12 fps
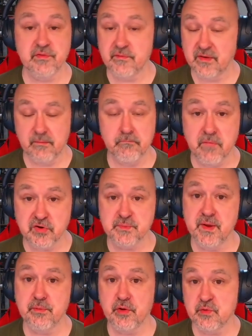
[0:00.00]
and most
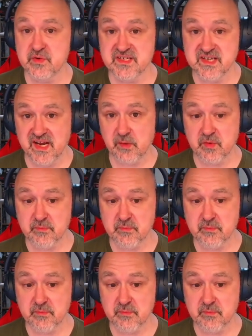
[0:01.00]
people who are setting with